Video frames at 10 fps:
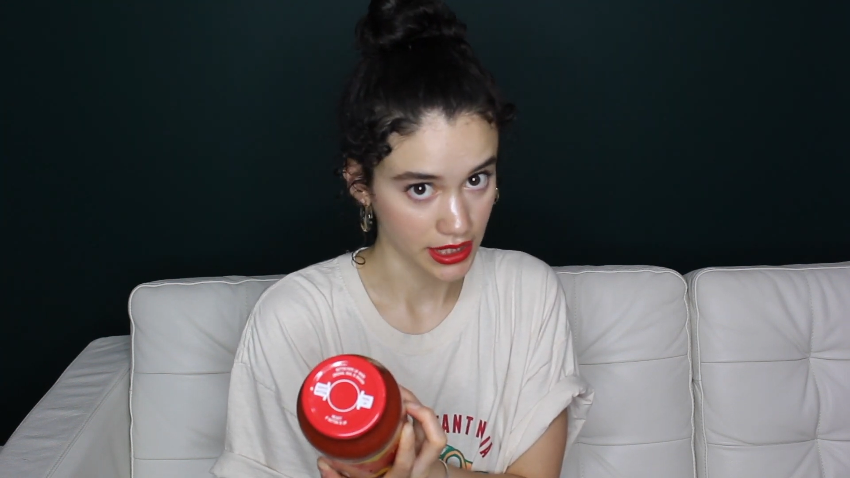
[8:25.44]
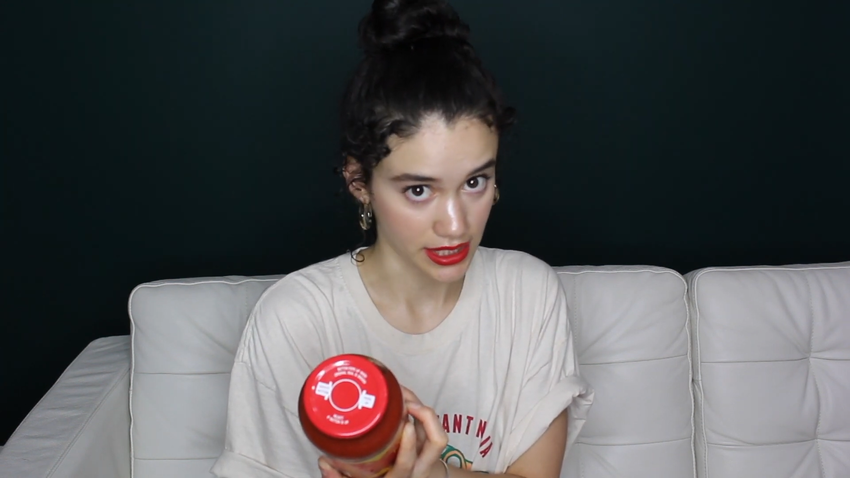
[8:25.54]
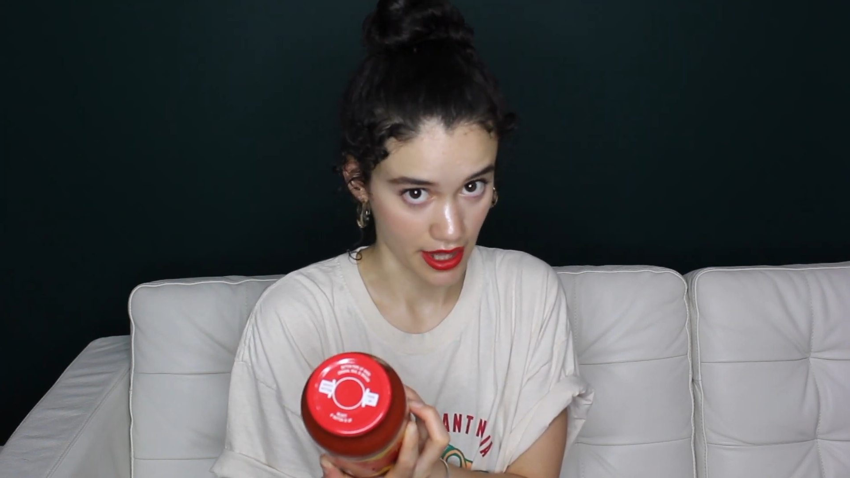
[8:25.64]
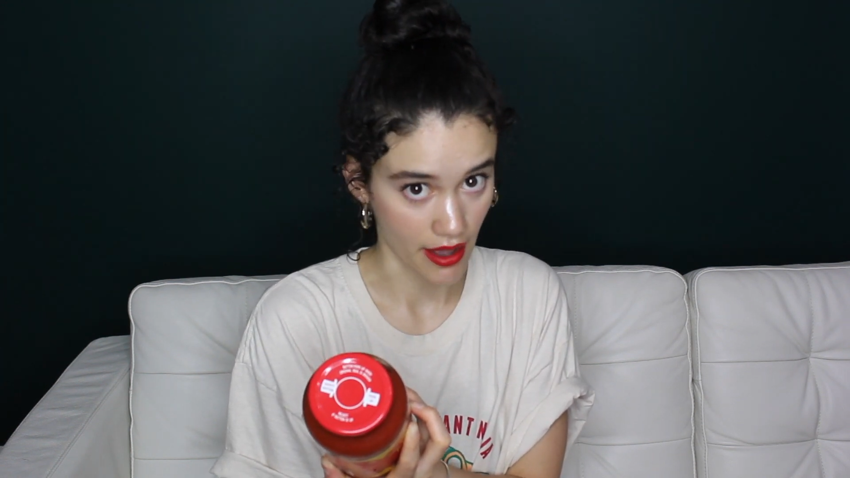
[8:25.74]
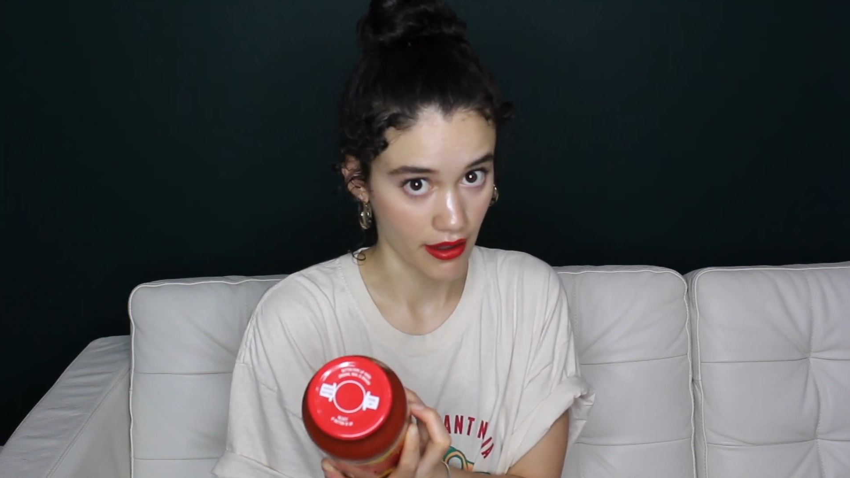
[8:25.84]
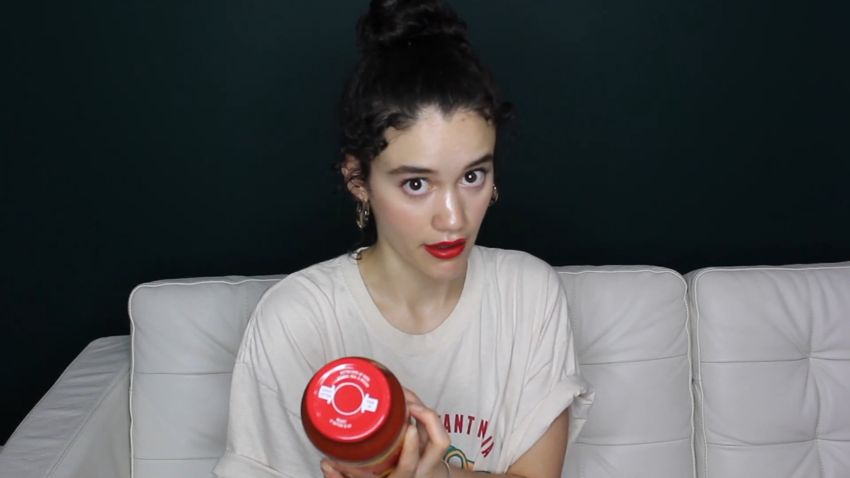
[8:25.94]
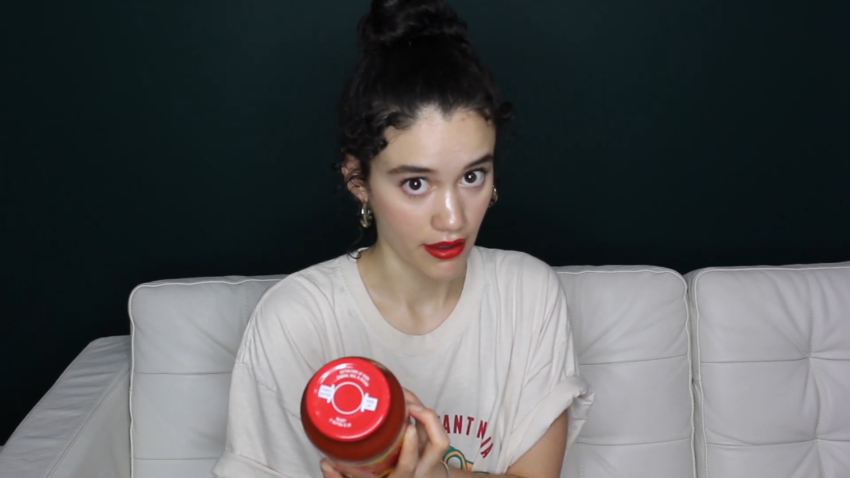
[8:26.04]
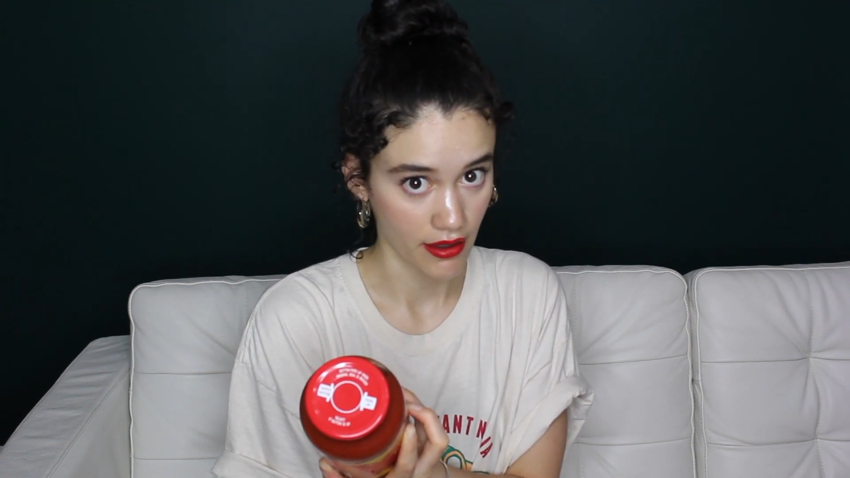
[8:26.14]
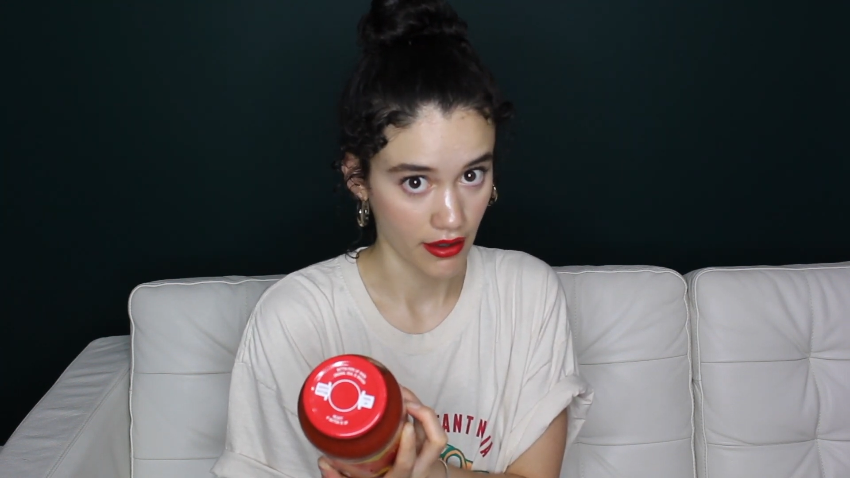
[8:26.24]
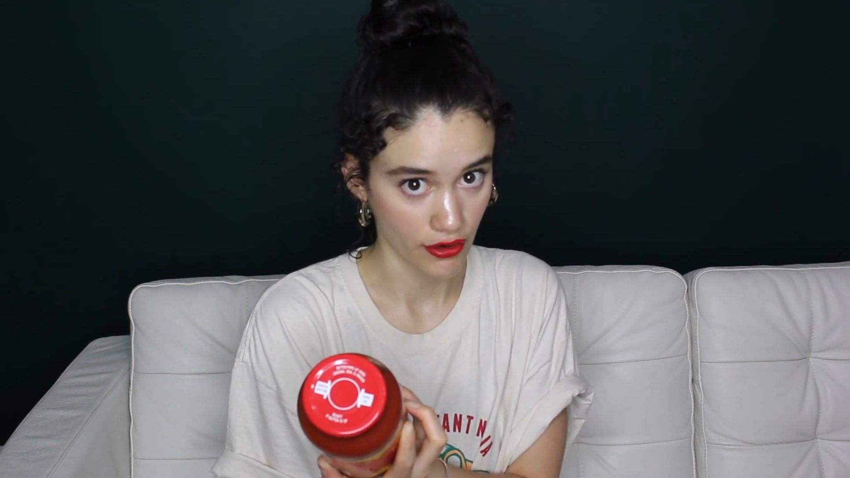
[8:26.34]
Yeah,
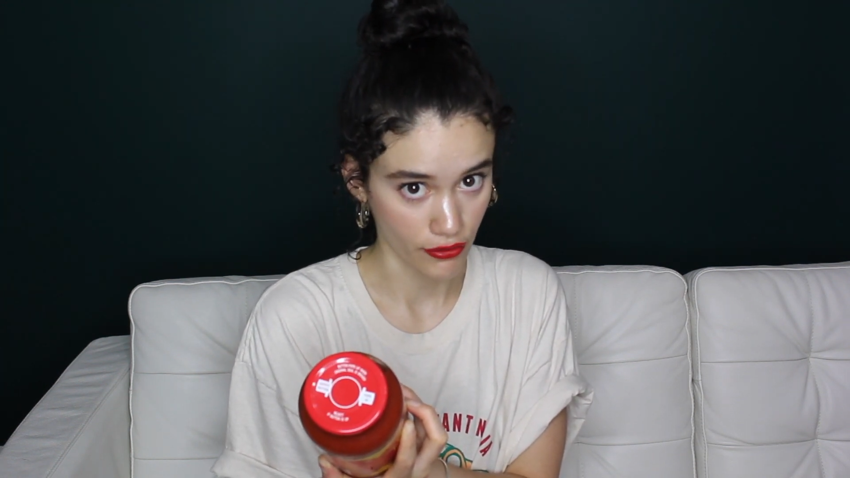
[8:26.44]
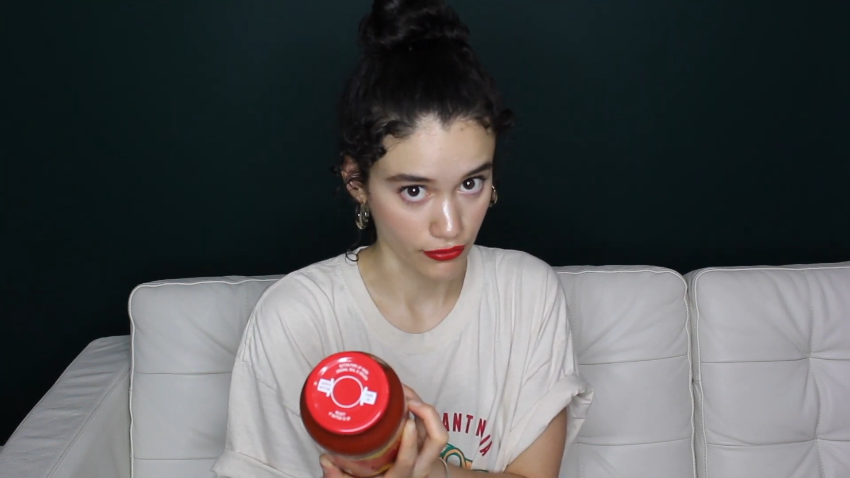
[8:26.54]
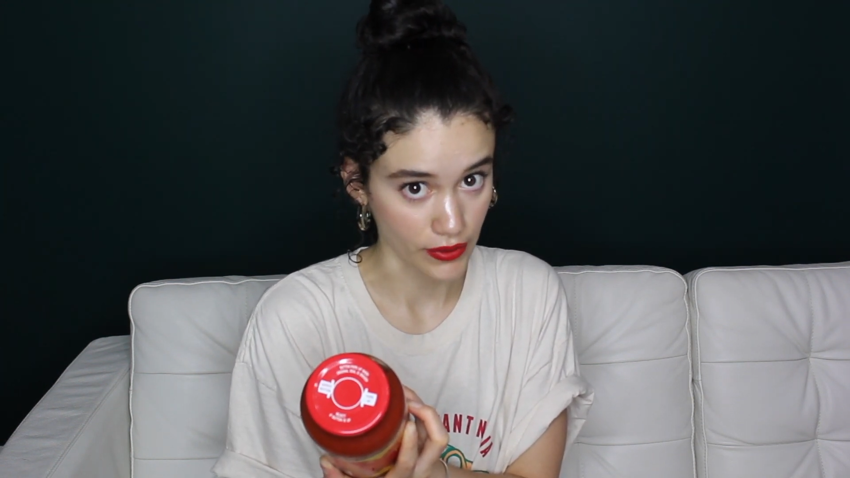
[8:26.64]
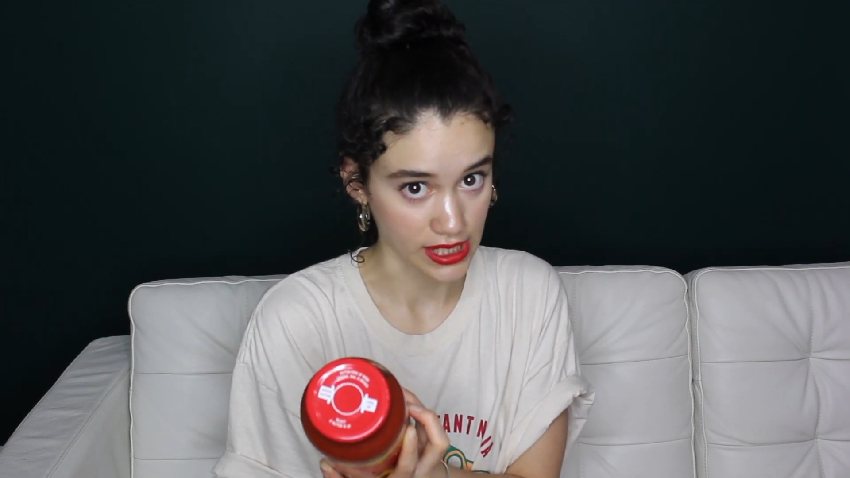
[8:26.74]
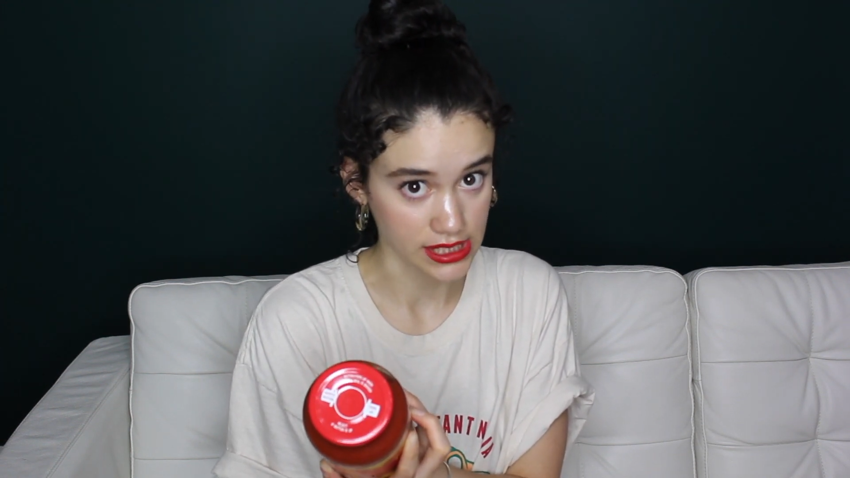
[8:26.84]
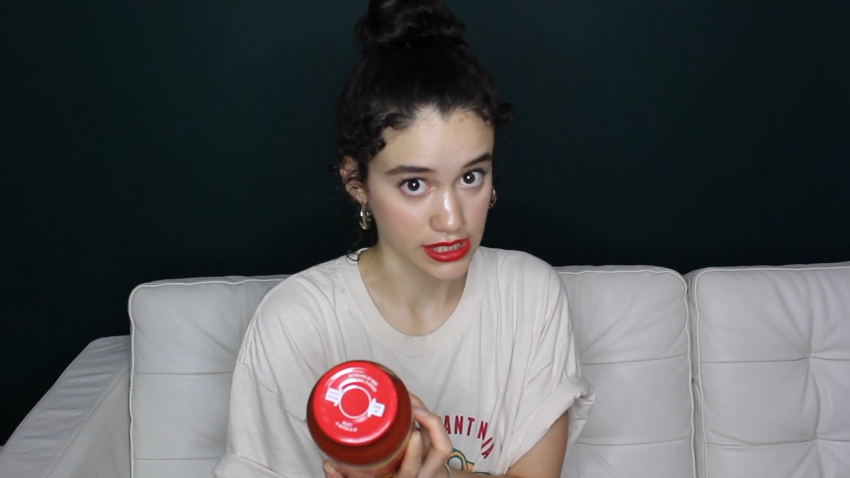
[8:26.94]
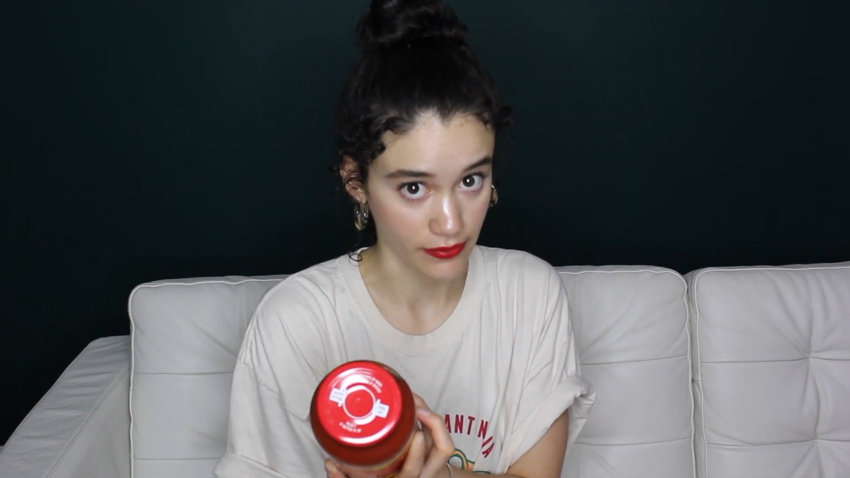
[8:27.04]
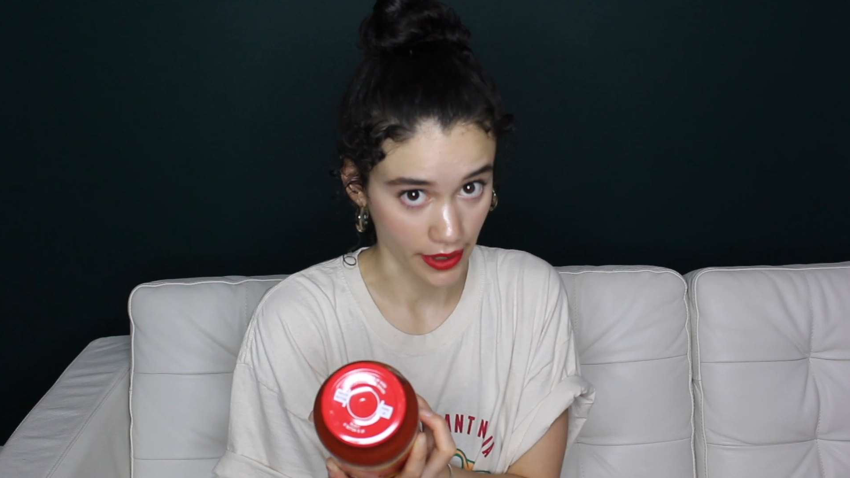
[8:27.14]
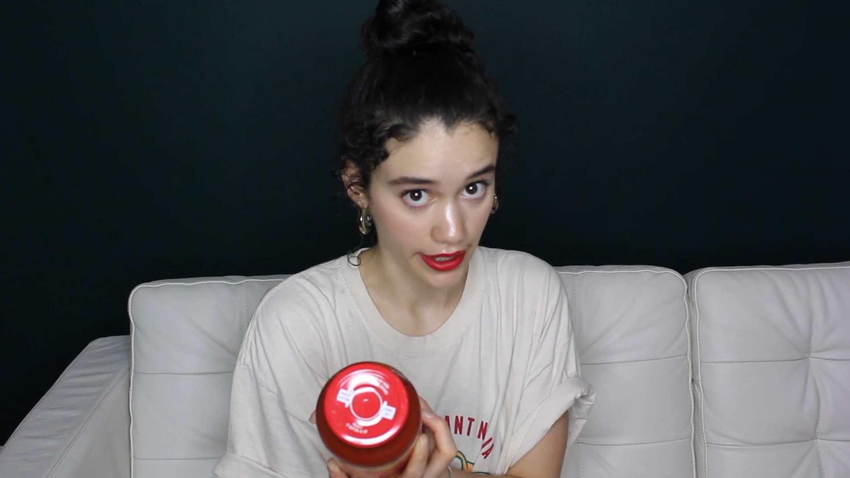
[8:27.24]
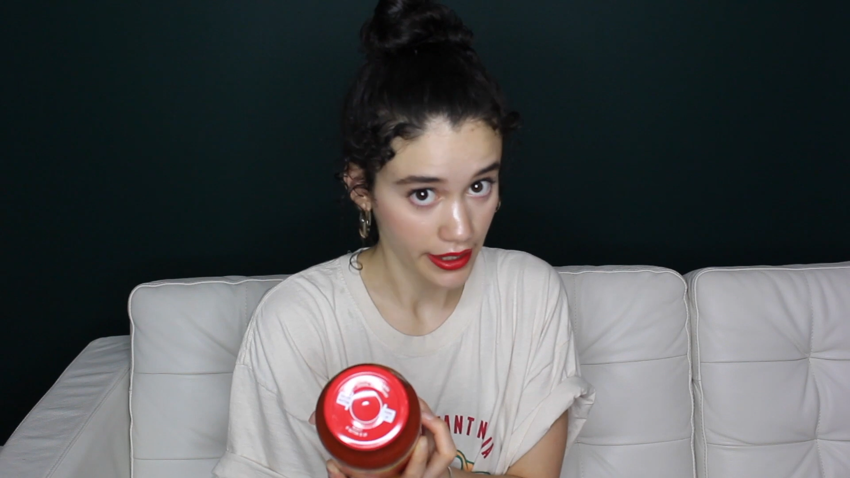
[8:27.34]
crazy,
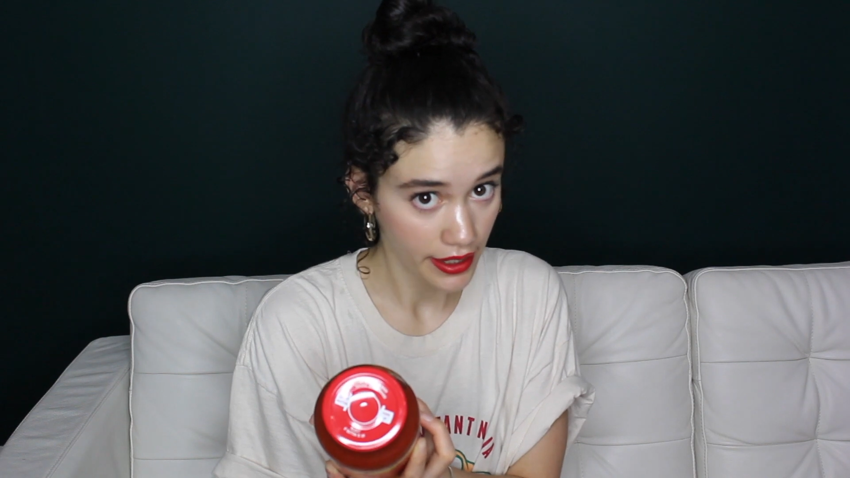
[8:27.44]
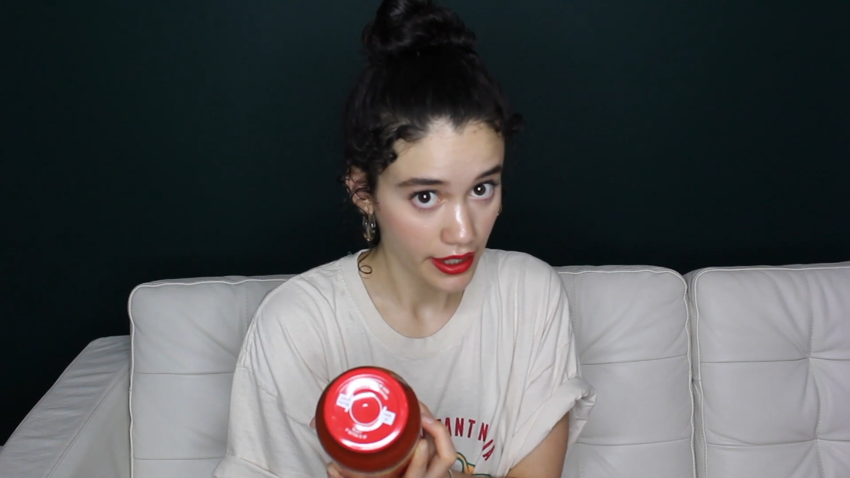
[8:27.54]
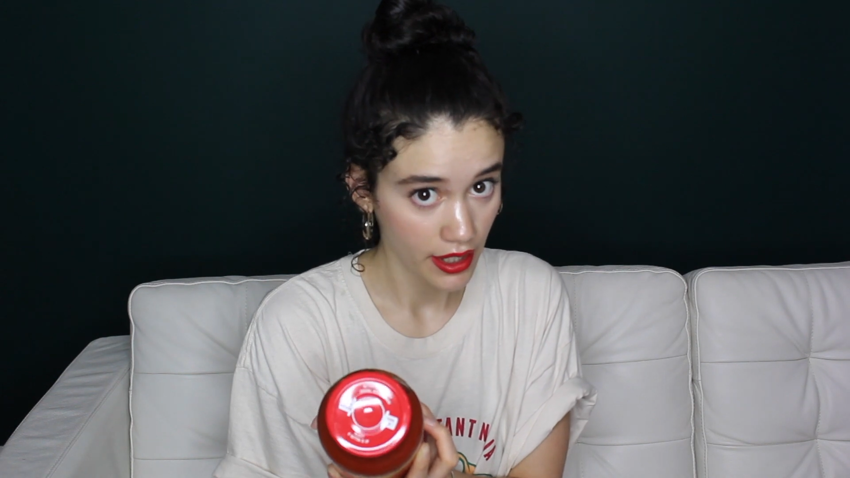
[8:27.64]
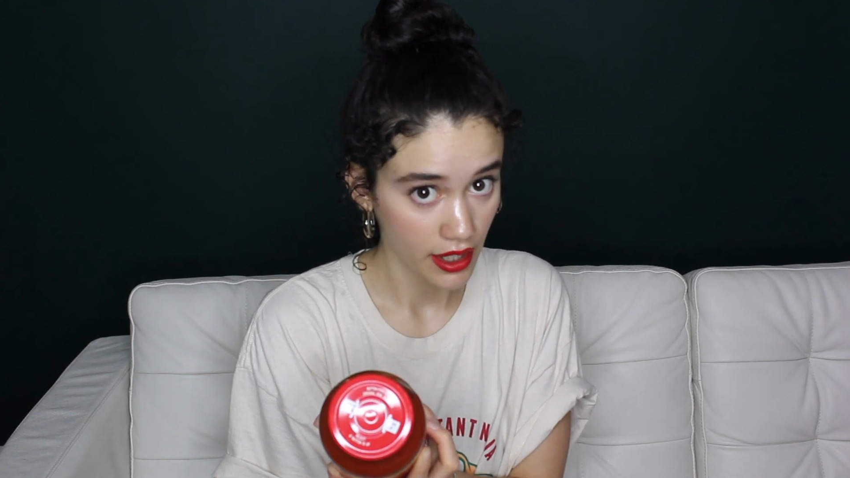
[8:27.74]
right?